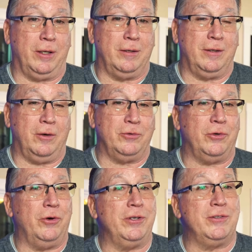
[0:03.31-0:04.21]
Of course,
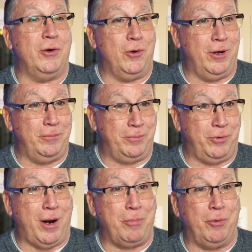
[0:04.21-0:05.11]
there is no
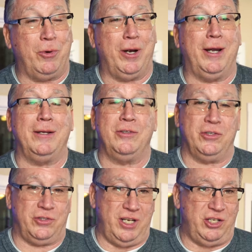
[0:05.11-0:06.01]
proper way,
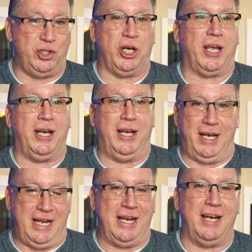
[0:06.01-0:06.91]
just eat chicken and
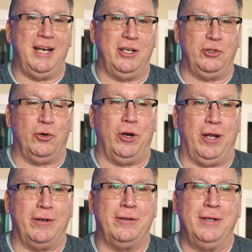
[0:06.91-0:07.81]
eat it and enjoy
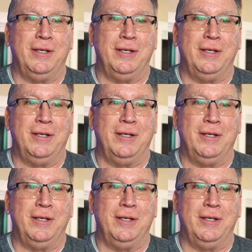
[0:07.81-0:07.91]
it.